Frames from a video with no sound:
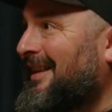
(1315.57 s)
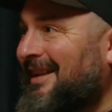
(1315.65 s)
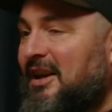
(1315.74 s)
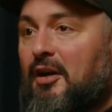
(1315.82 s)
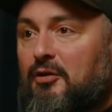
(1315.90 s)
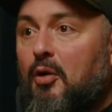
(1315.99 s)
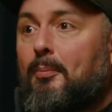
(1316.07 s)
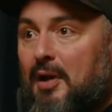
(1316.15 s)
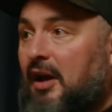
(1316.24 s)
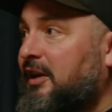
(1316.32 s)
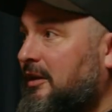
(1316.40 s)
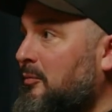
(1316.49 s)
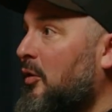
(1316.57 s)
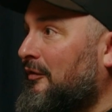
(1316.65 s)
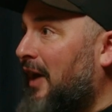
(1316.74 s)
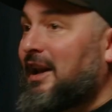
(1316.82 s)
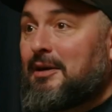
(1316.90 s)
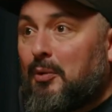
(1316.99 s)
your blood is more
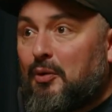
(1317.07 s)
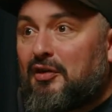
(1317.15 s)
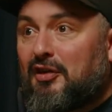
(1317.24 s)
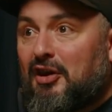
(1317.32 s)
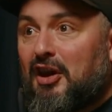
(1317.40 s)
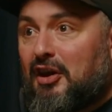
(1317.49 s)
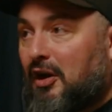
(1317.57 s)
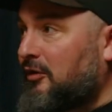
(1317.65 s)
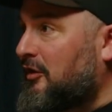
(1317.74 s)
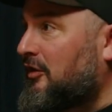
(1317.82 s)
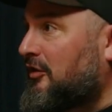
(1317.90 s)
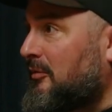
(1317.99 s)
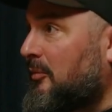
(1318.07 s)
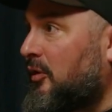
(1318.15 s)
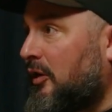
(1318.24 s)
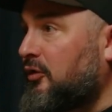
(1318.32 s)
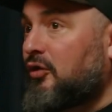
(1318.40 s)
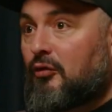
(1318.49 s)
valuable into the ecosystem,
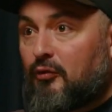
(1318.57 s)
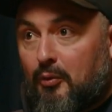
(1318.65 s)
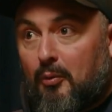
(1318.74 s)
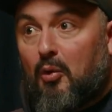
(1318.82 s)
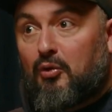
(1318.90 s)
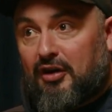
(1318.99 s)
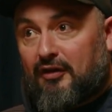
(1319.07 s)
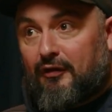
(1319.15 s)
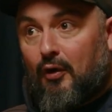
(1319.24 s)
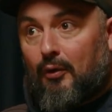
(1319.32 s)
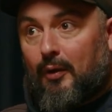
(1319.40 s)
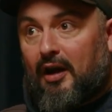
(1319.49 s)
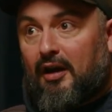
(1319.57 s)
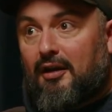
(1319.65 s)
although you're not rewarded for it.